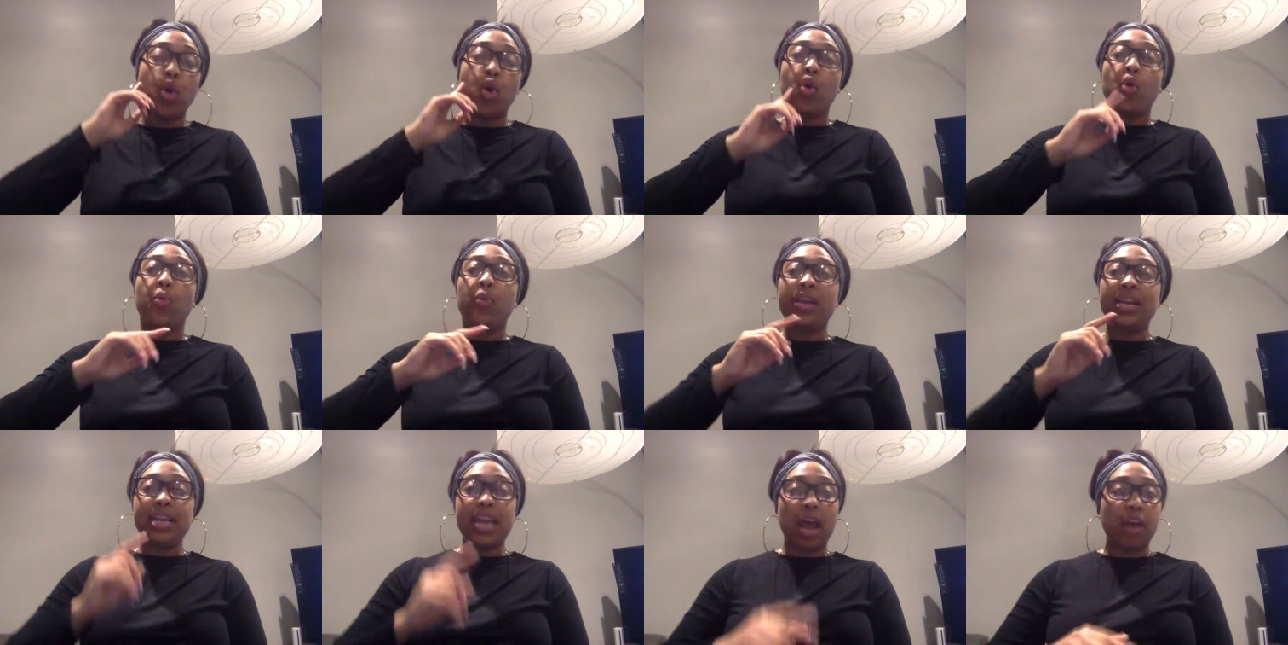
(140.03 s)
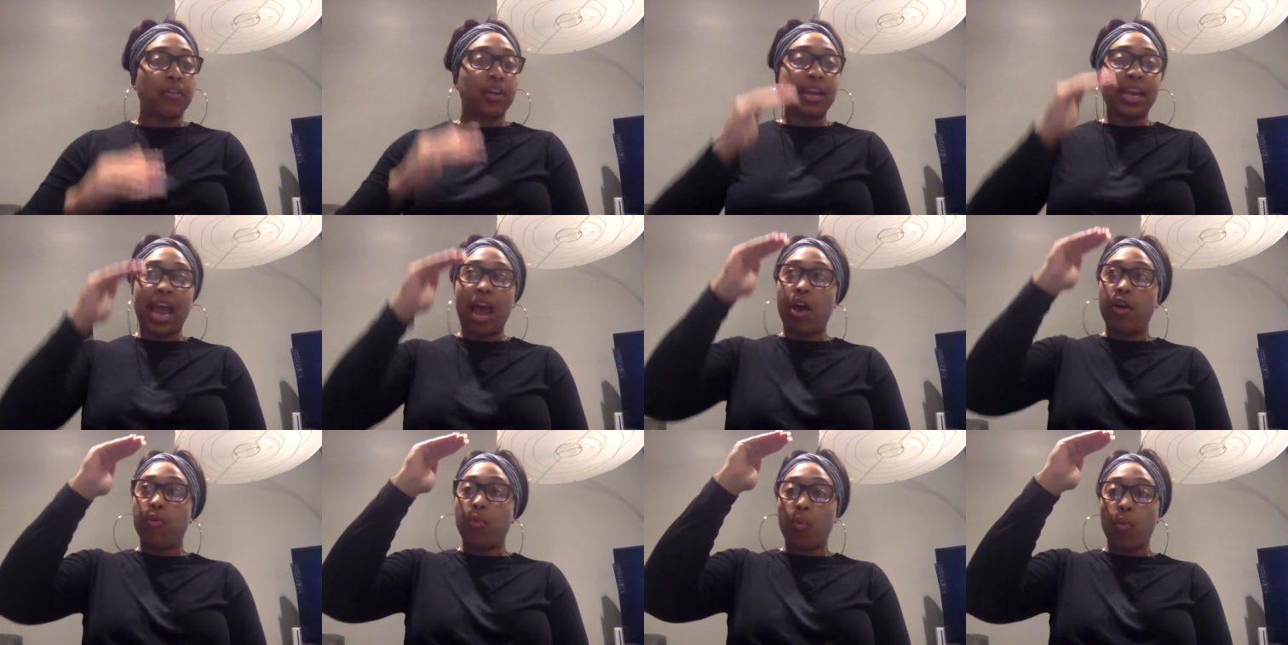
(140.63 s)
We never
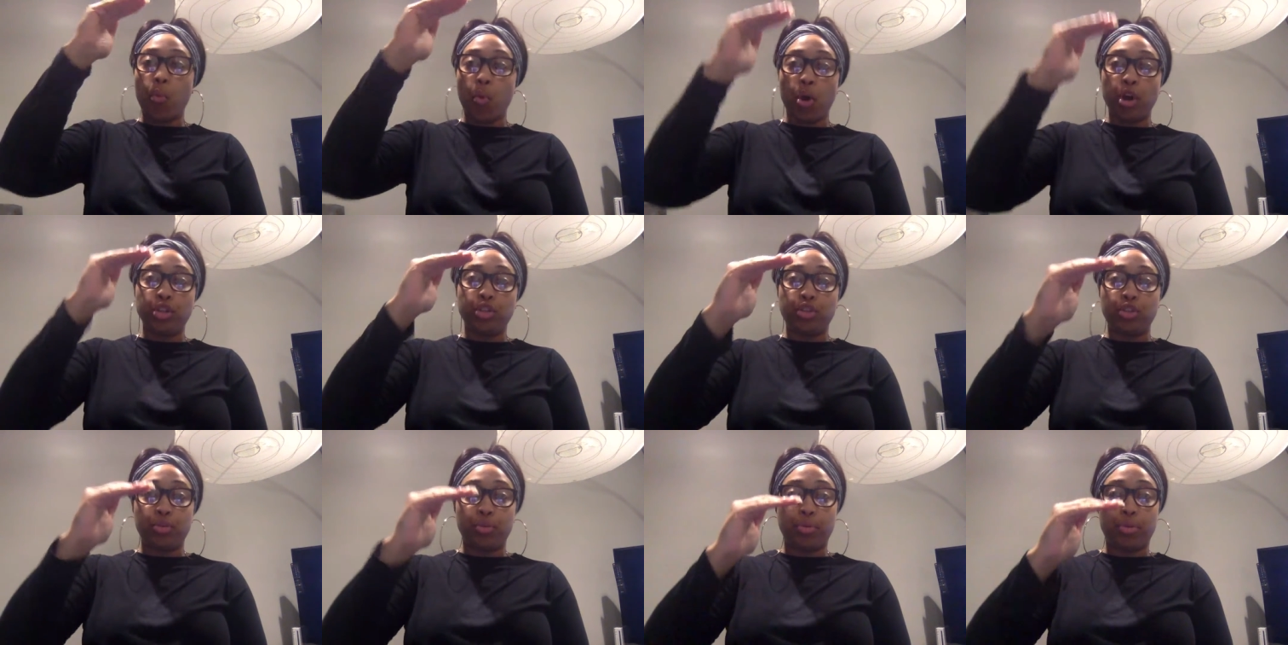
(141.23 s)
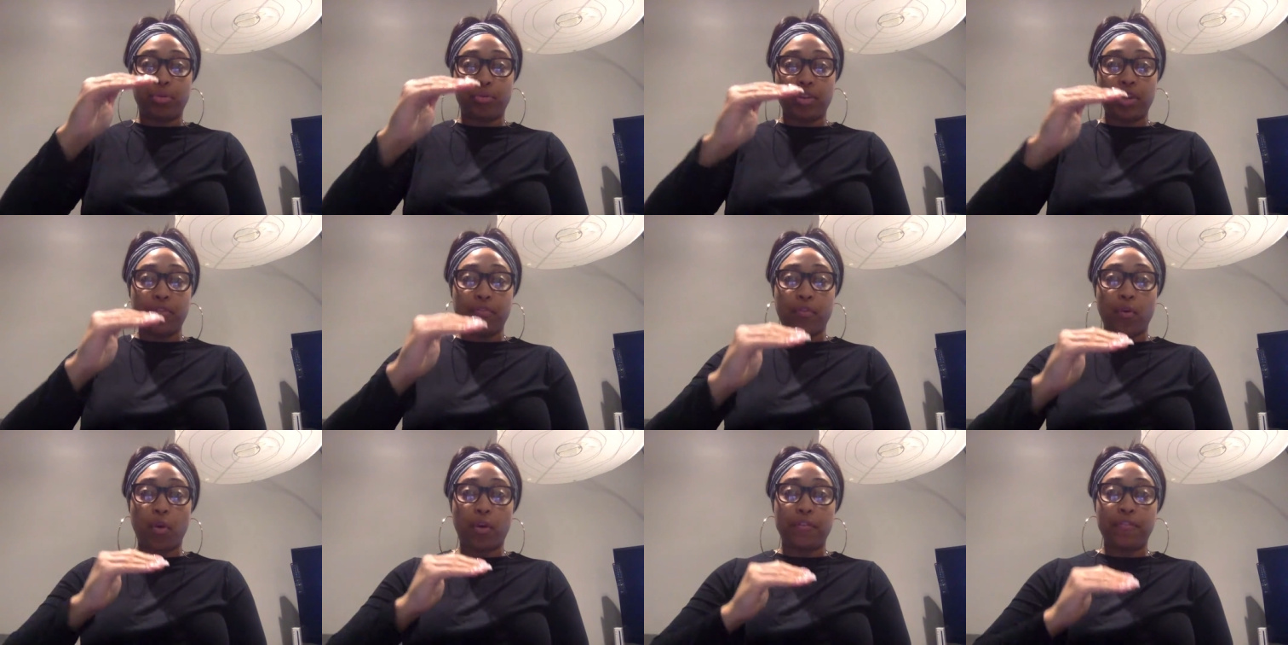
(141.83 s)
count 1, 2, 3,
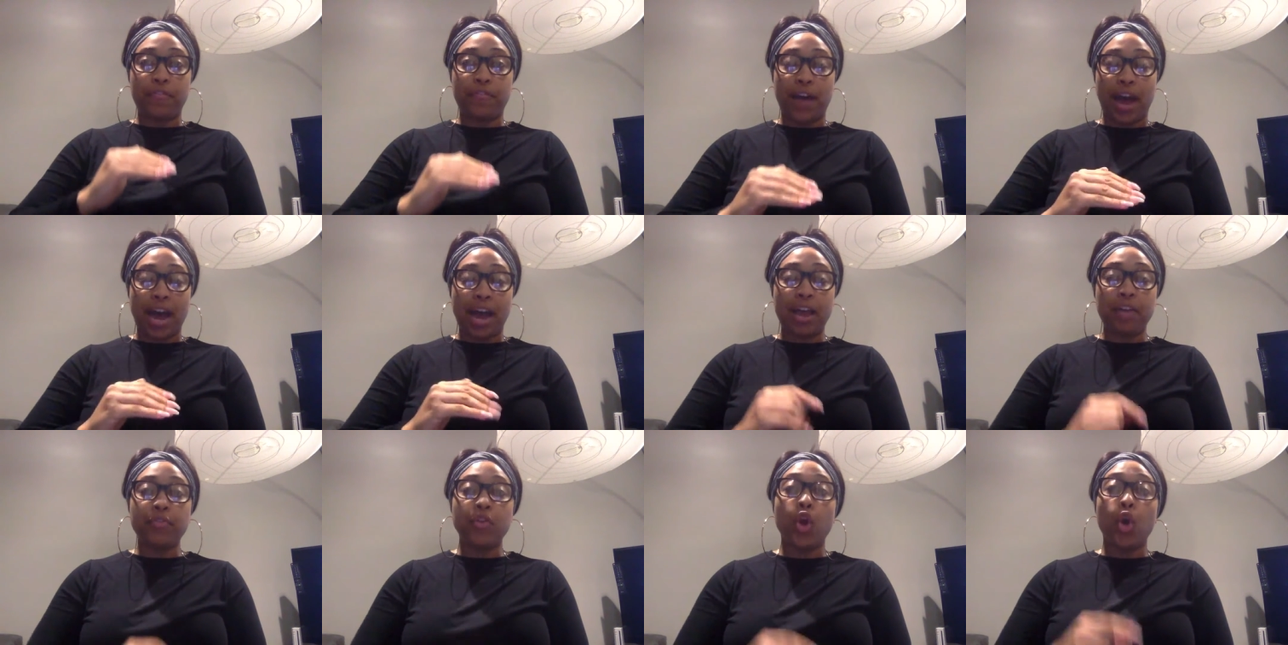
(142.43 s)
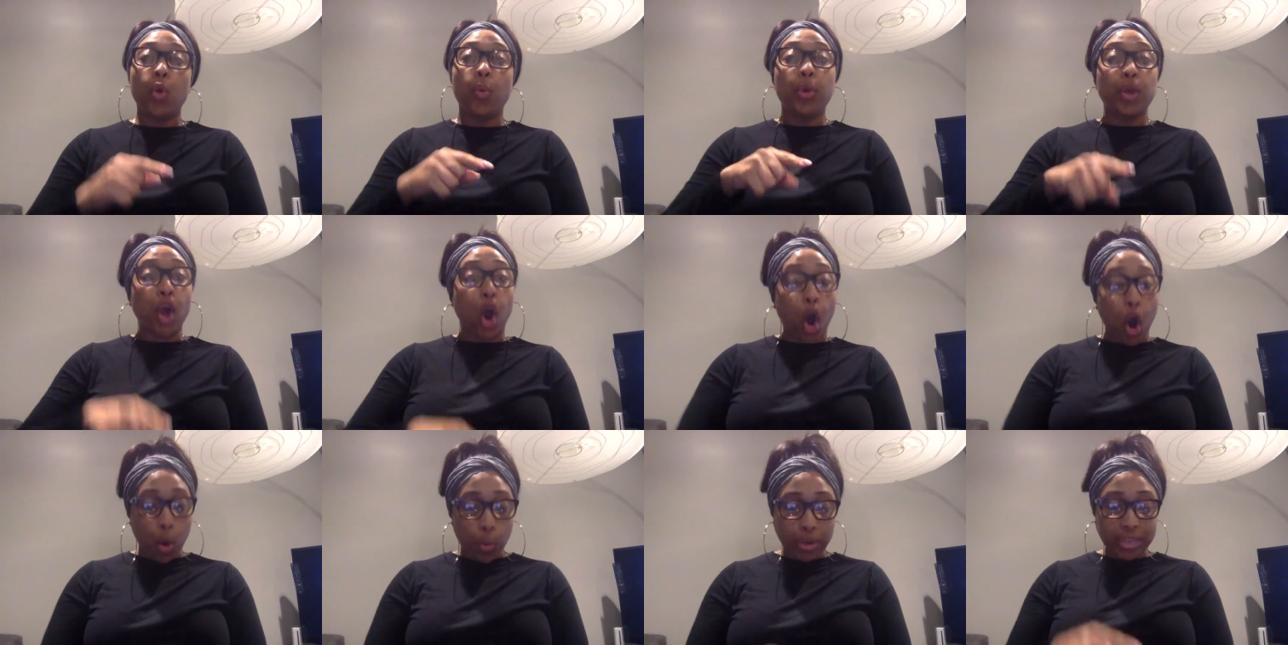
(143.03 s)
4, 5. We
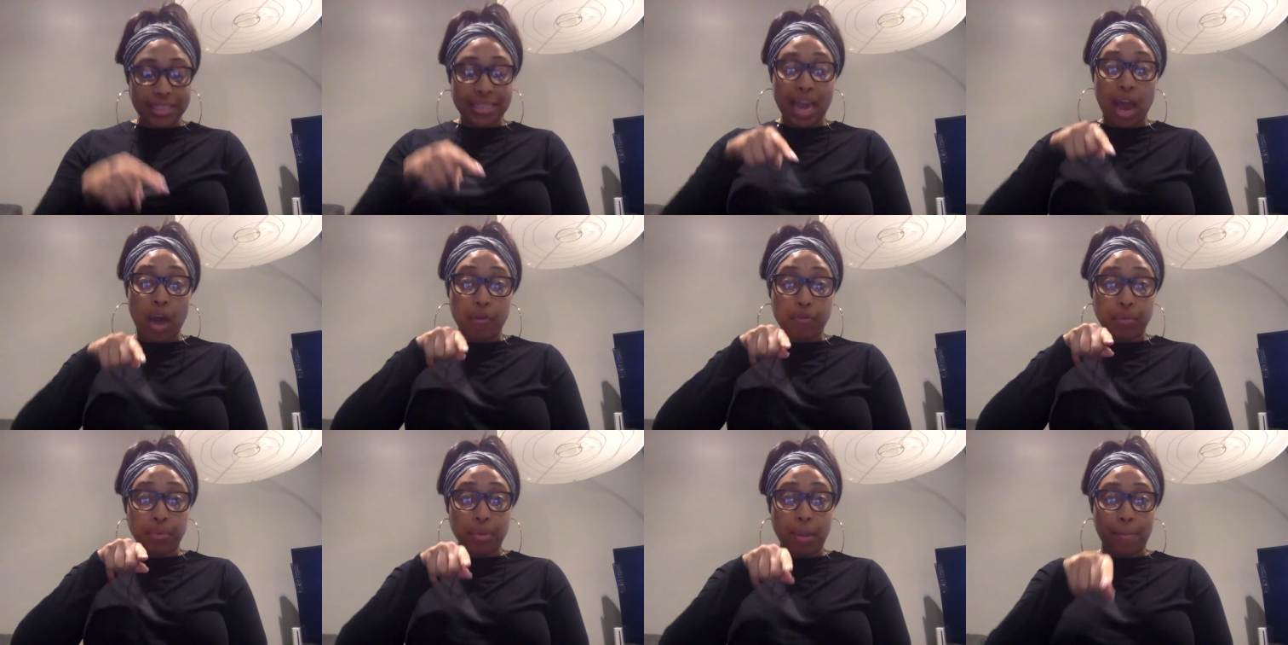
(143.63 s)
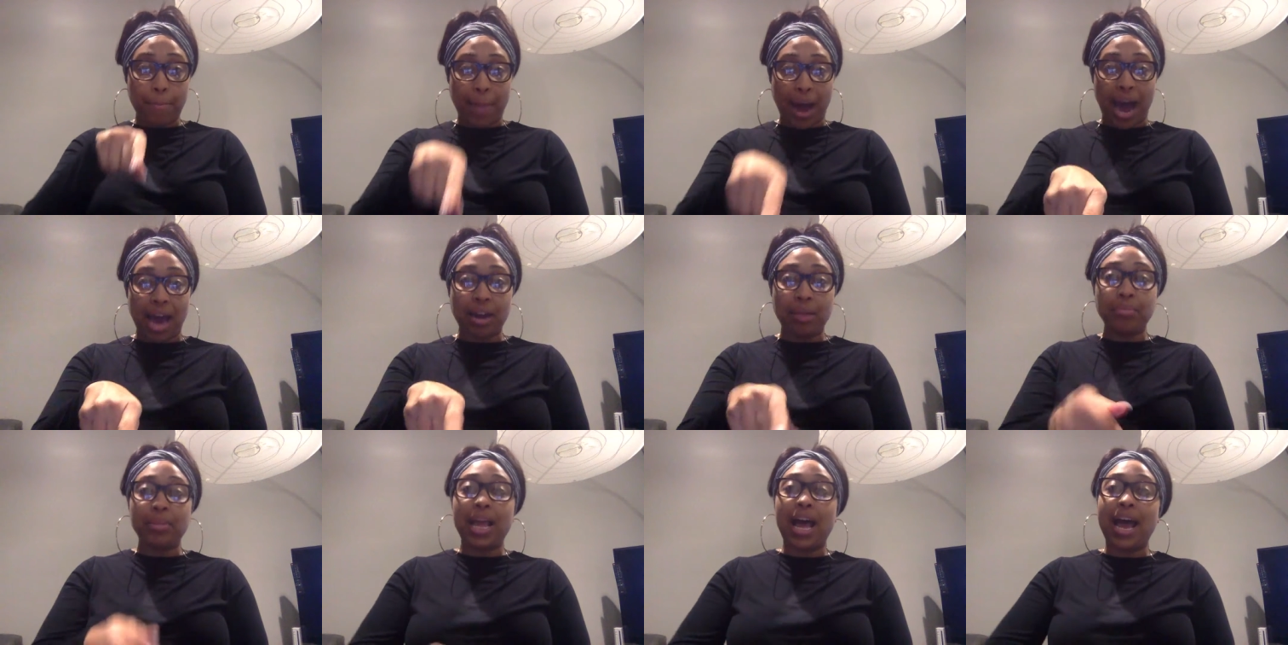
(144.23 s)
always count from the
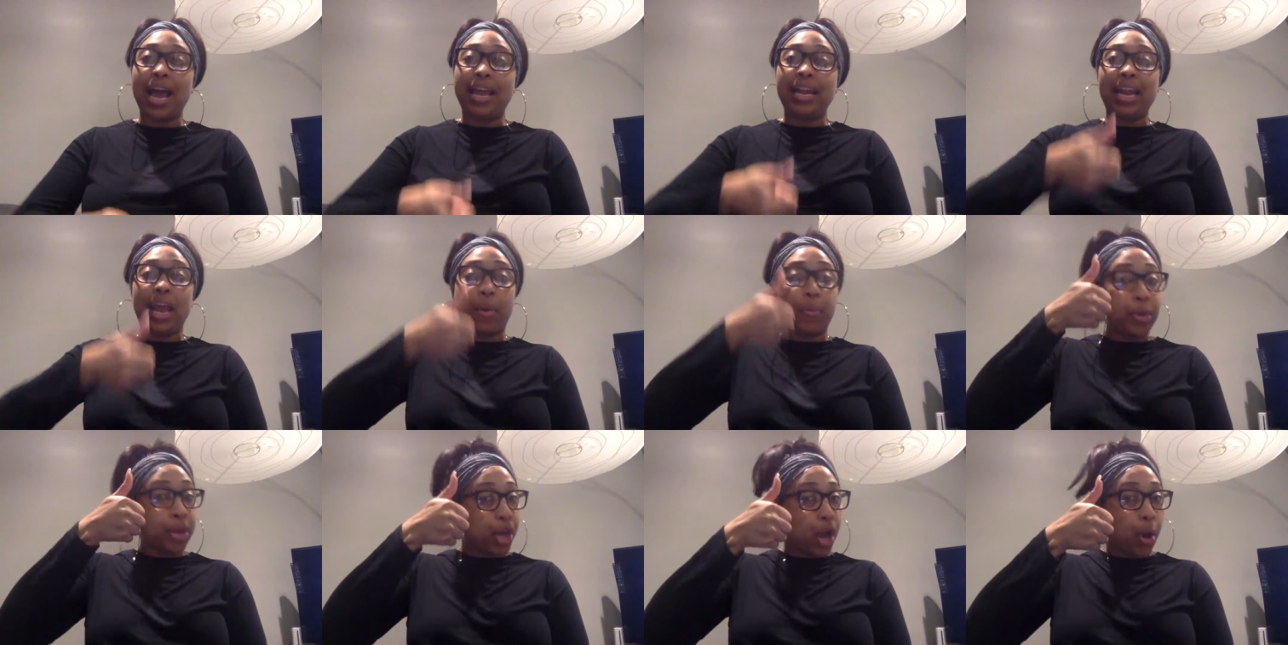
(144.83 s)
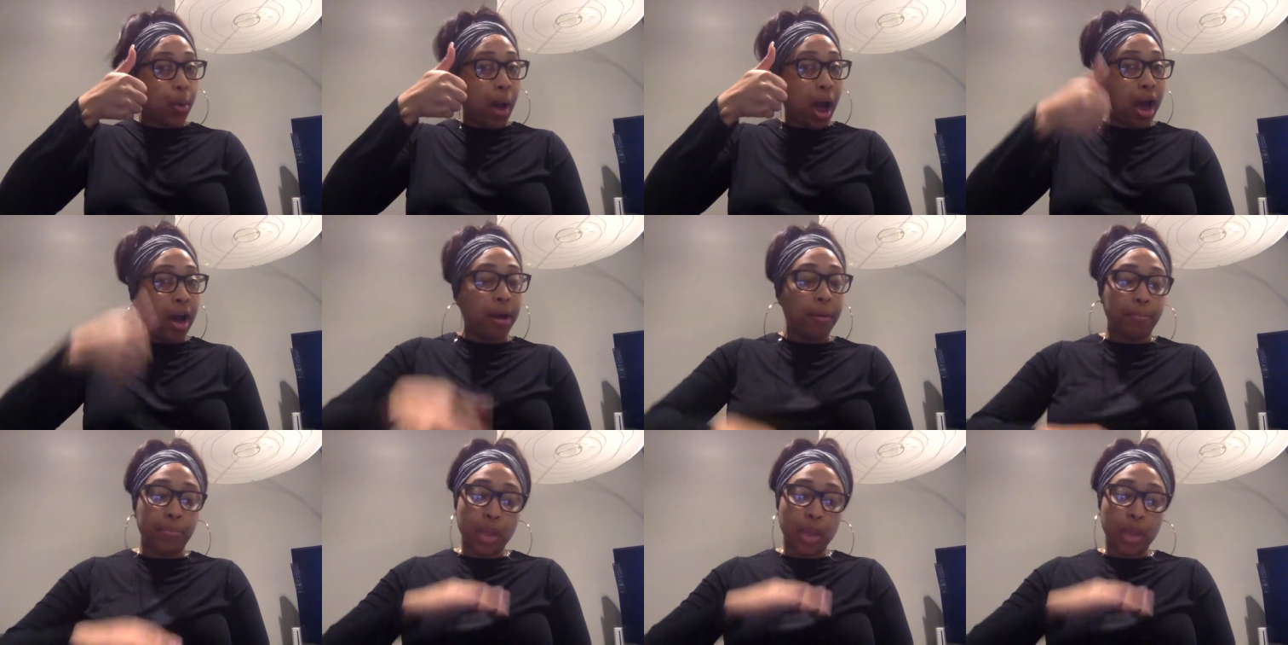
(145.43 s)
bottom line and we go up.